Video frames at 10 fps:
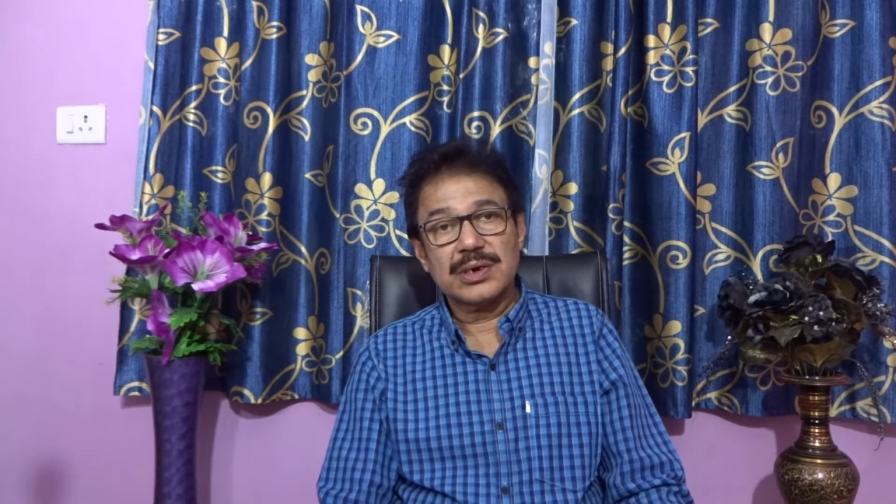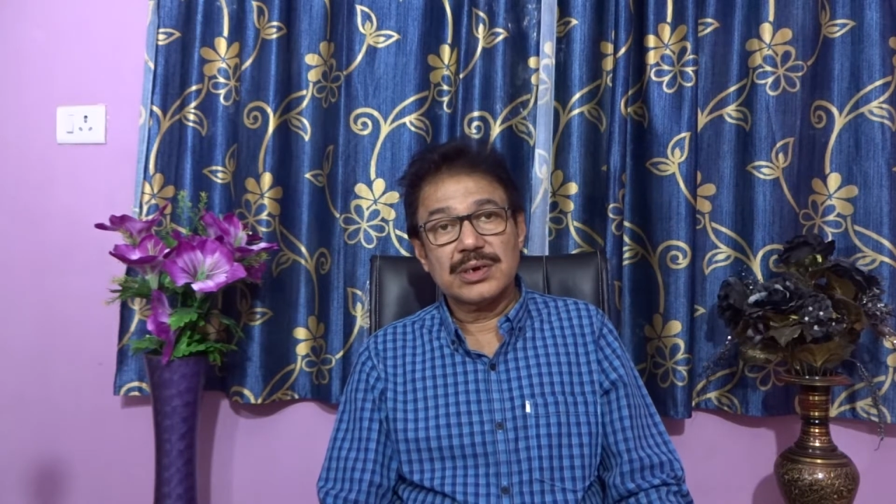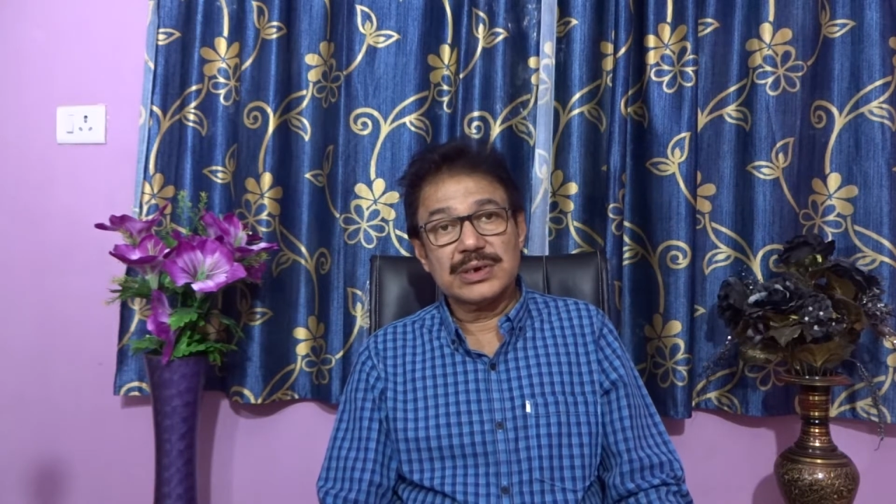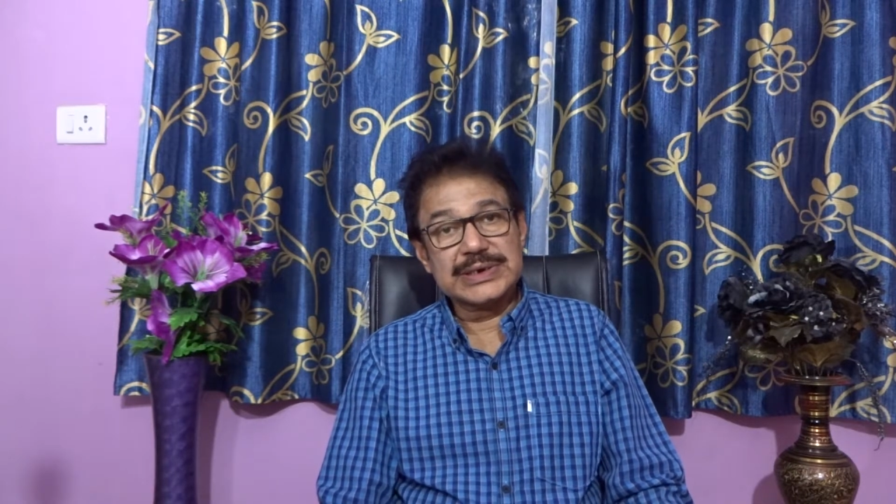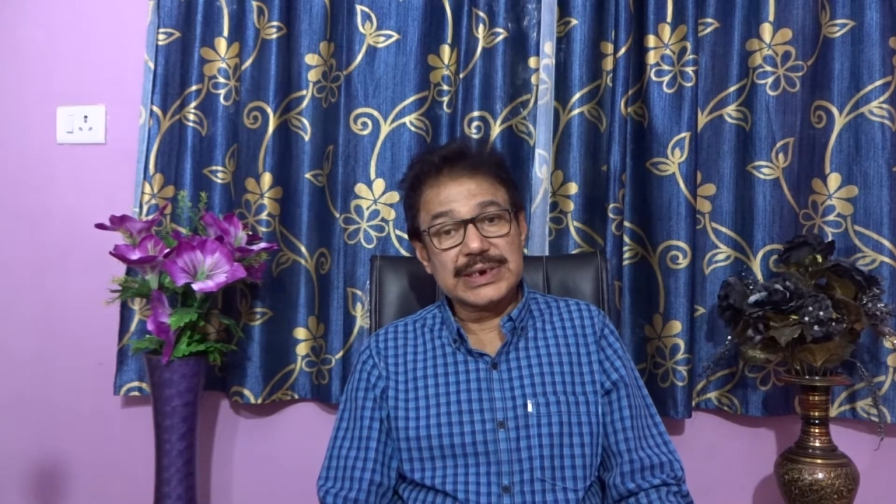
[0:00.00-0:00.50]

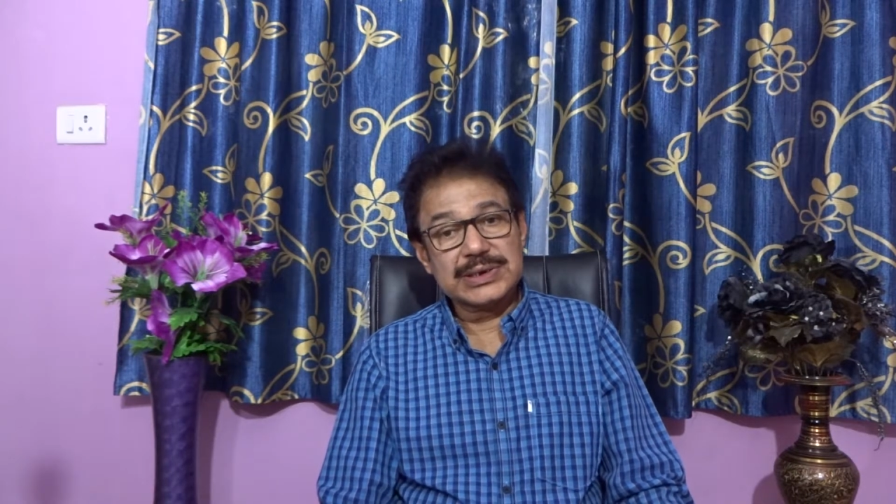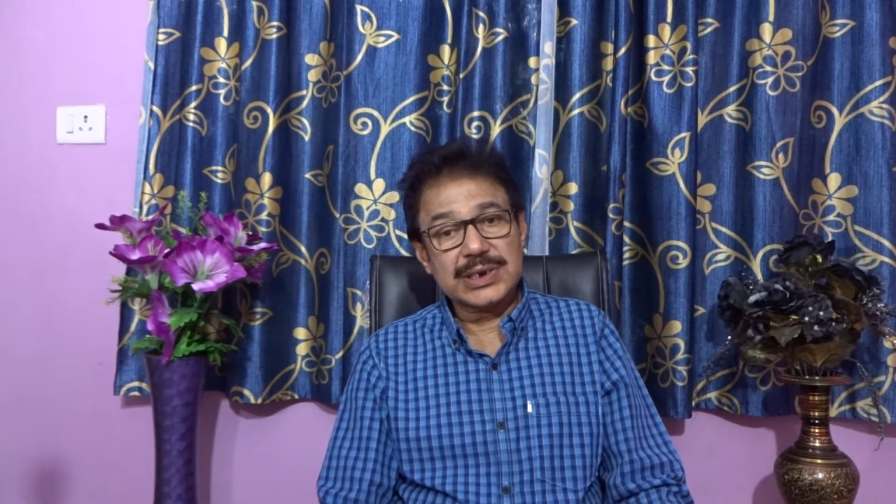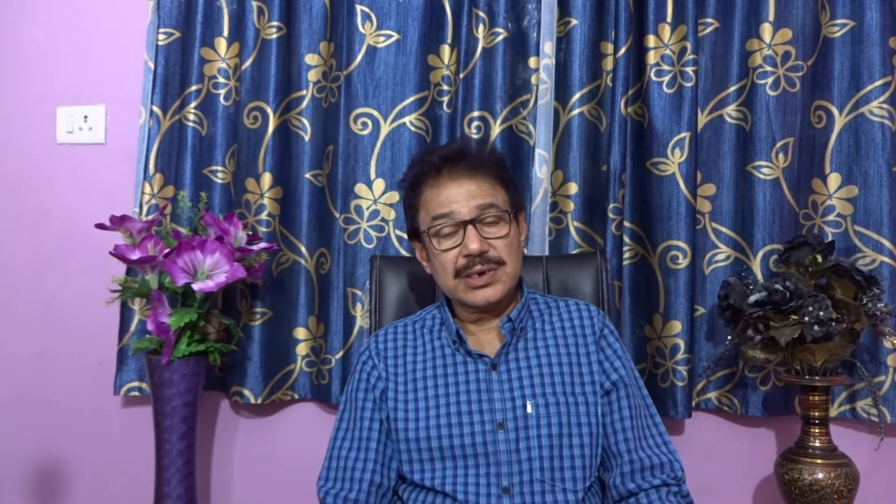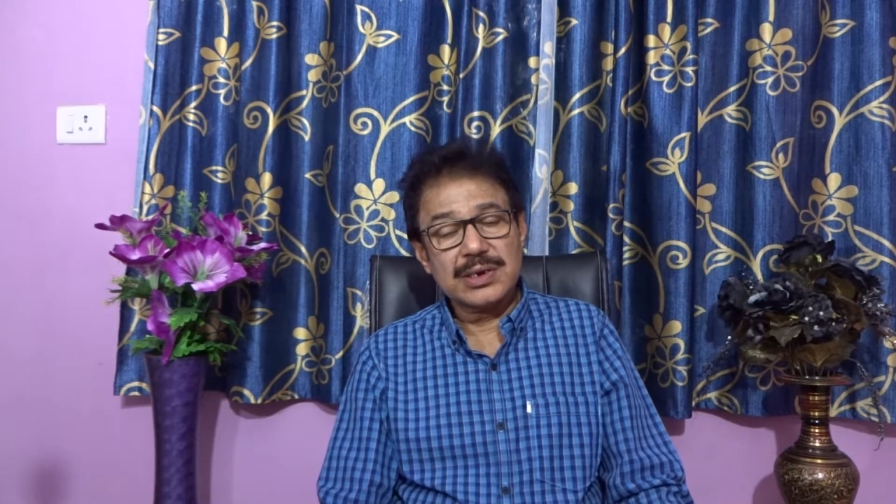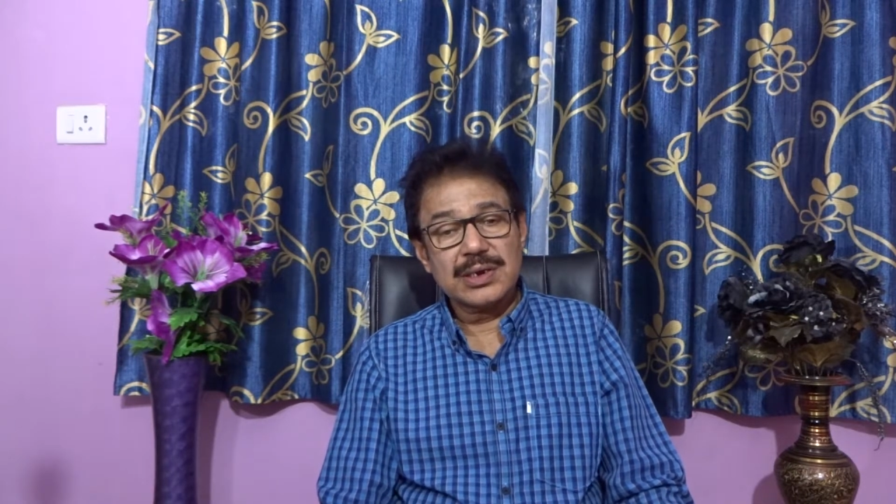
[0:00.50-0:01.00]

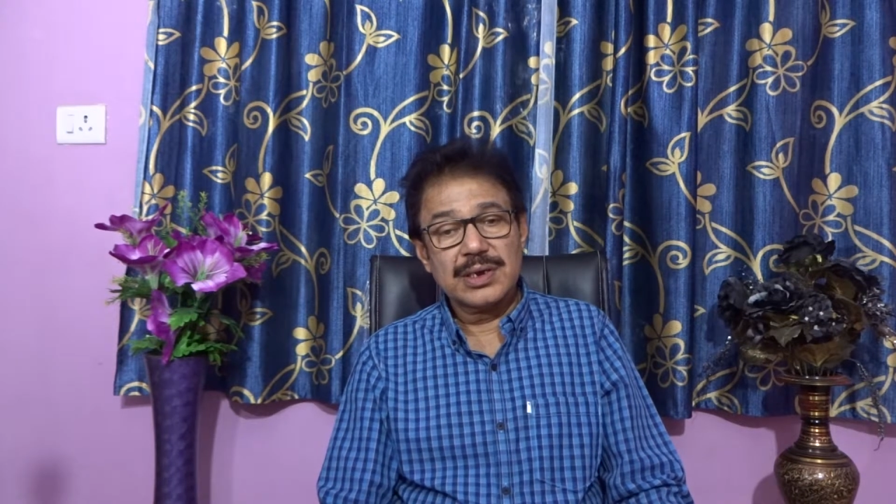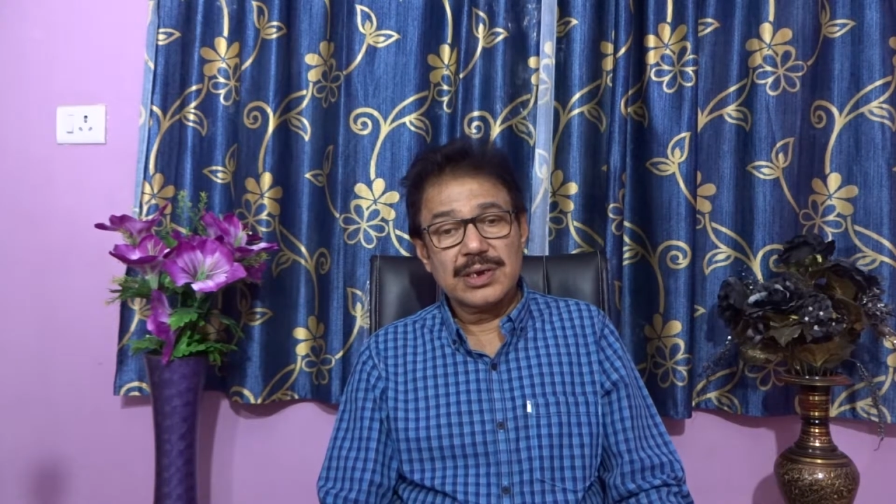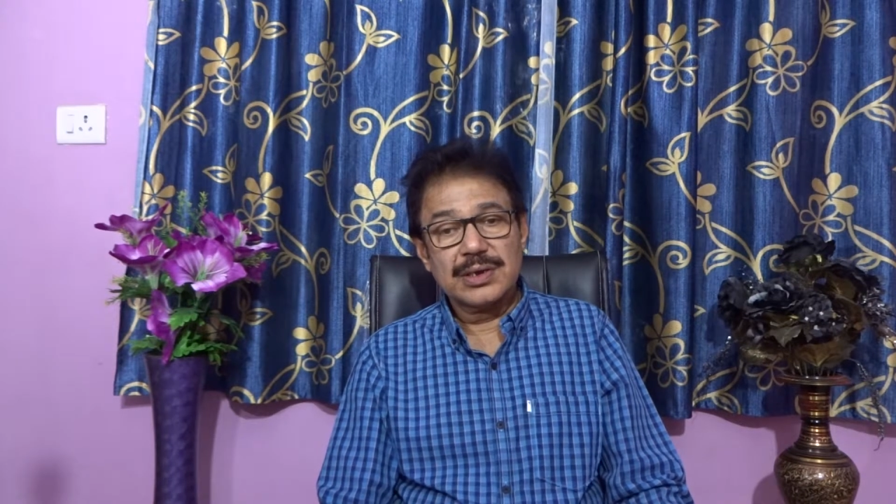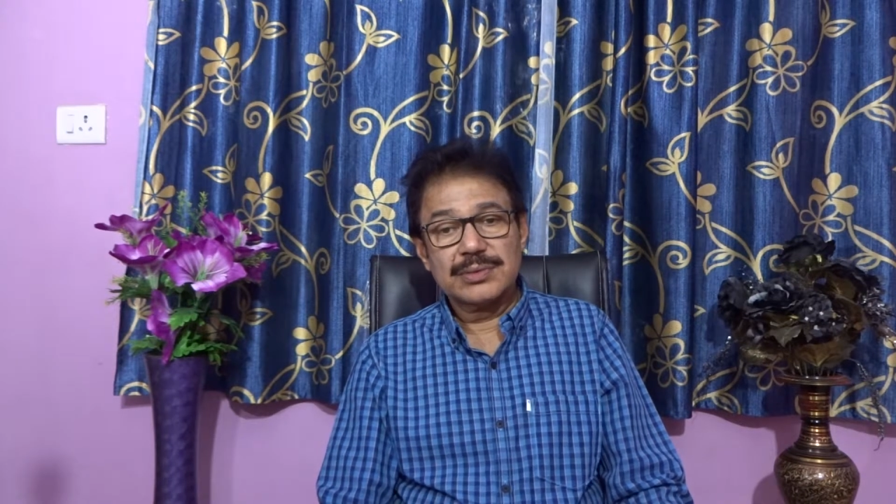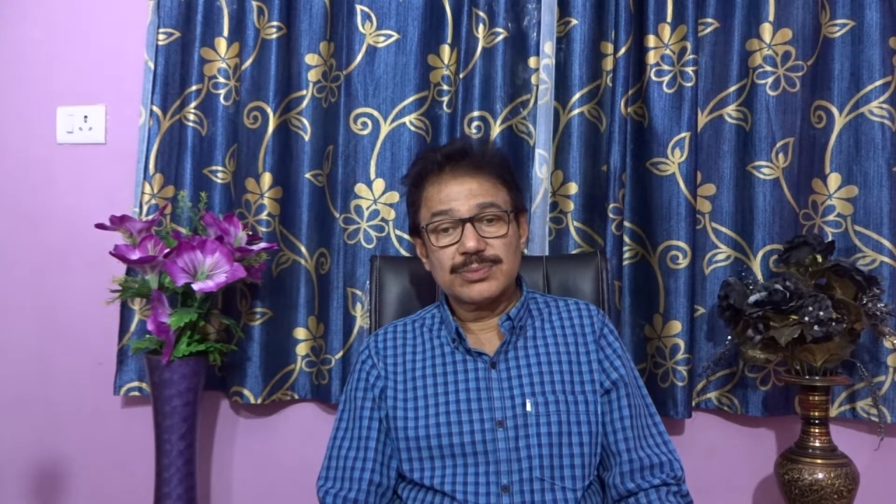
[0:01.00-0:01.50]
Retention,
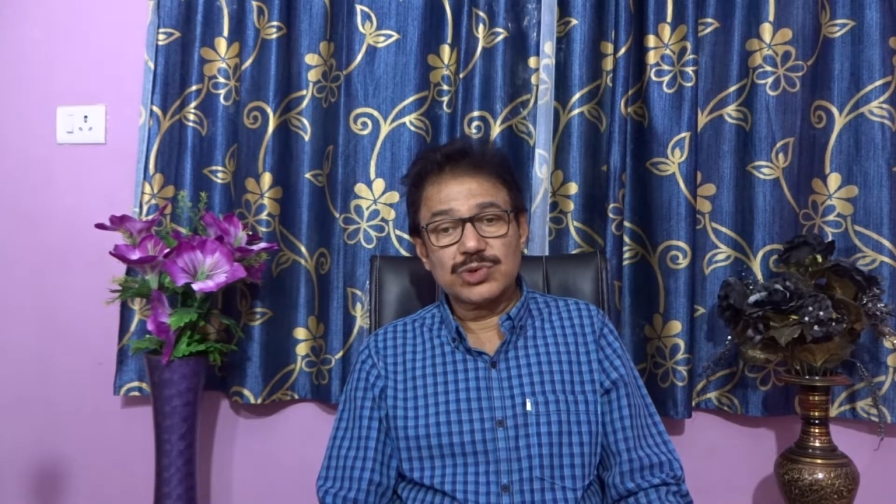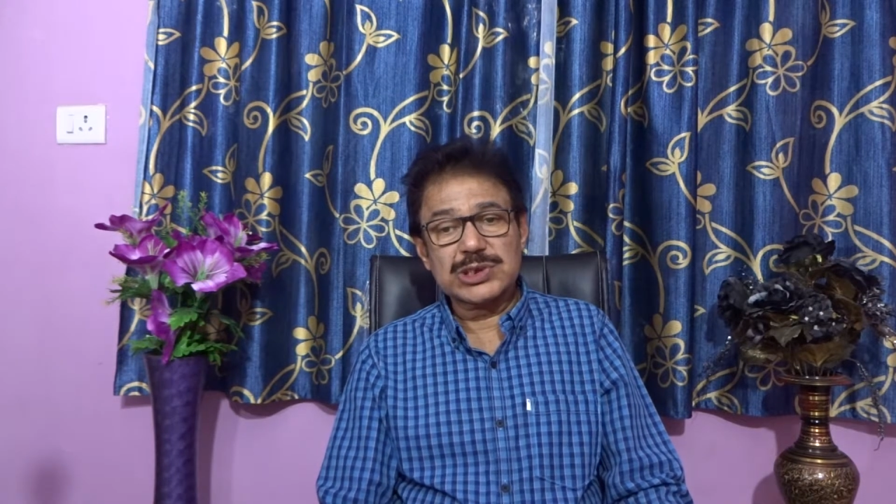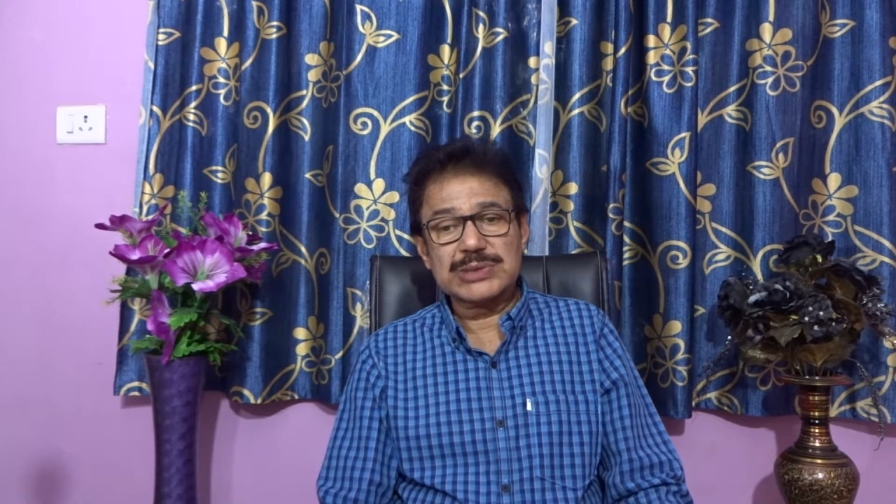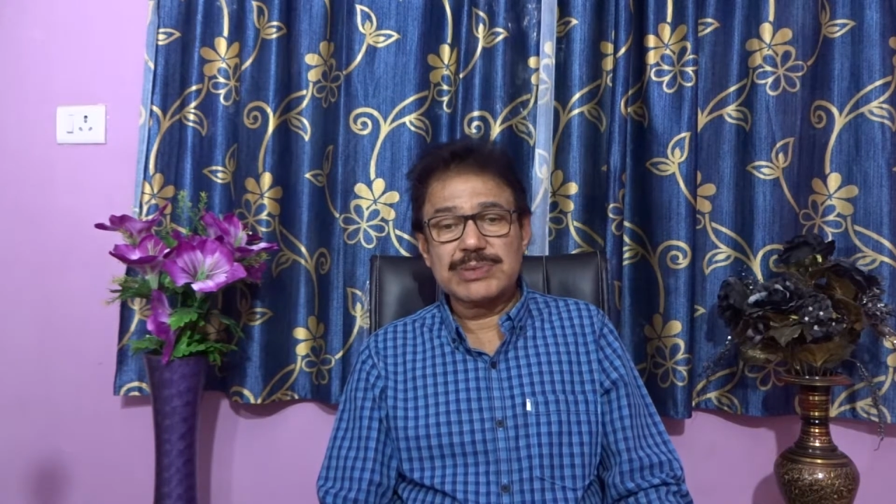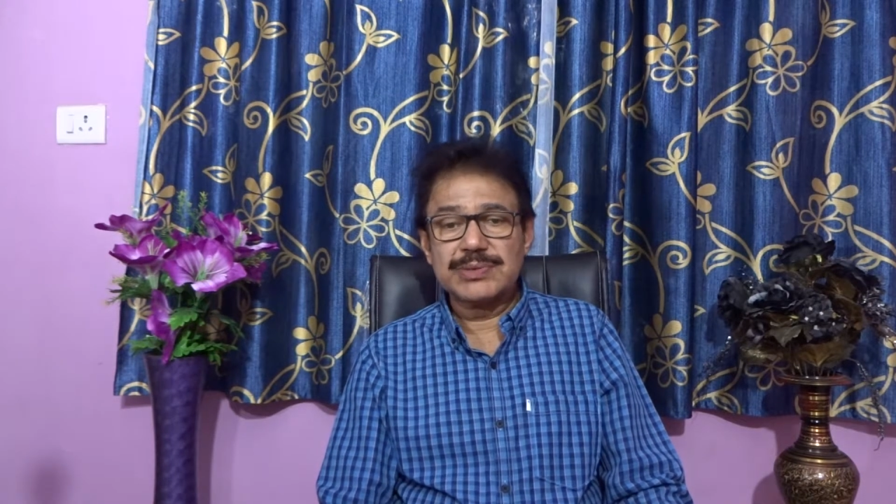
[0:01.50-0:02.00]
process by